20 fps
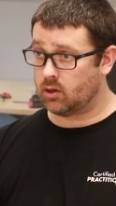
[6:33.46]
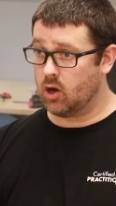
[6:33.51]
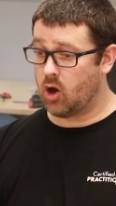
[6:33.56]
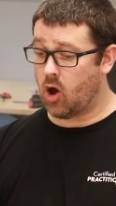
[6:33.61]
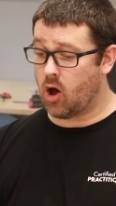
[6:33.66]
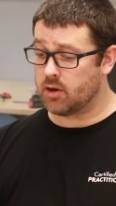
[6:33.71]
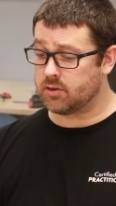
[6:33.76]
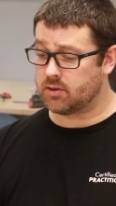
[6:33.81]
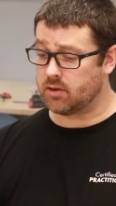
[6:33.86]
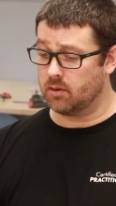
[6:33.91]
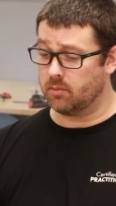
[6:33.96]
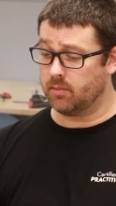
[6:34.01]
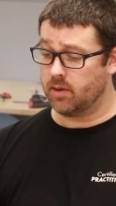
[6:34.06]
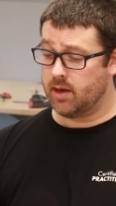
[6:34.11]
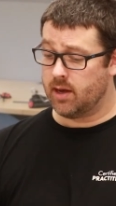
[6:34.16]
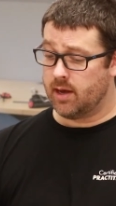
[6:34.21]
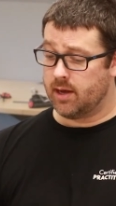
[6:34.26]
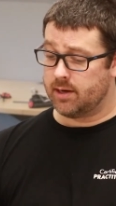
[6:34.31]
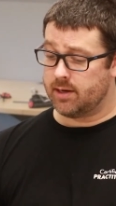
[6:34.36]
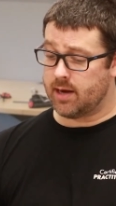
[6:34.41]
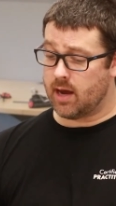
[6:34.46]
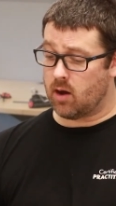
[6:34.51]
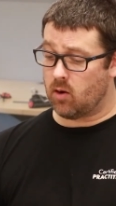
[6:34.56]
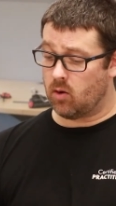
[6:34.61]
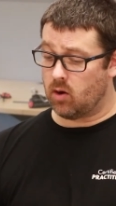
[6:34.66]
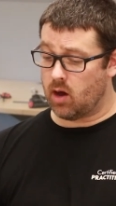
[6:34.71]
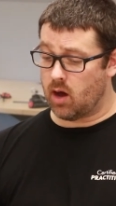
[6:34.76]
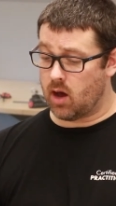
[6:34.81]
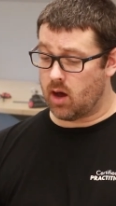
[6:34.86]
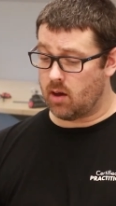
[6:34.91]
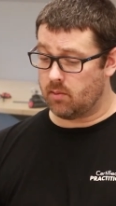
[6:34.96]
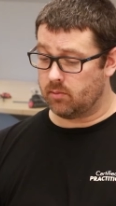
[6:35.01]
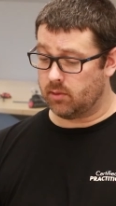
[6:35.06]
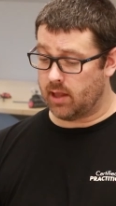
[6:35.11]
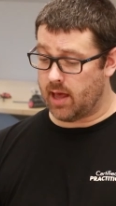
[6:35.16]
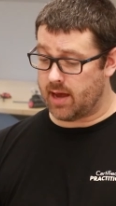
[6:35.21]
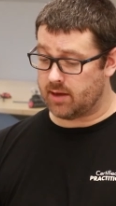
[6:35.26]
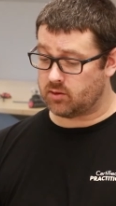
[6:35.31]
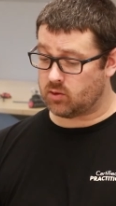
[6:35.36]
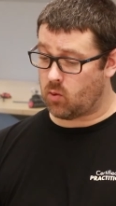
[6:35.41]
Awesome. Now,
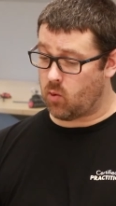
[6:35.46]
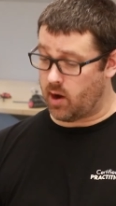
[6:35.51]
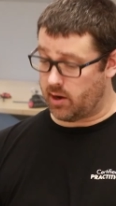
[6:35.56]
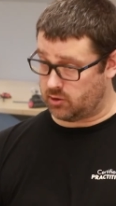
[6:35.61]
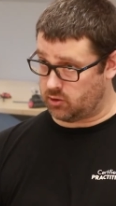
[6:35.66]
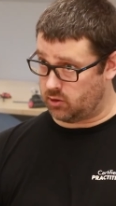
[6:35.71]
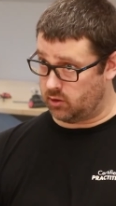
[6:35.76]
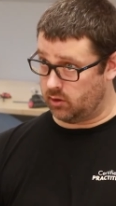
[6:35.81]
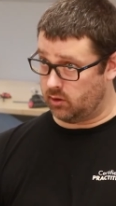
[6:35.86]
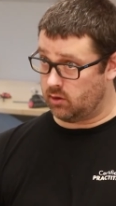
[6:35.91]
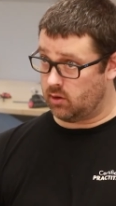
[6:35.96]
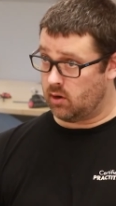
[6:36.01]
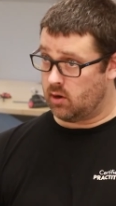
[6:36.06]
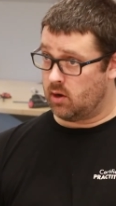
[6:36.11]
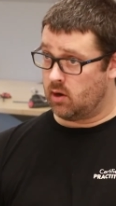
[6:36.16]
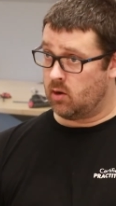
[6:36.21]
last question.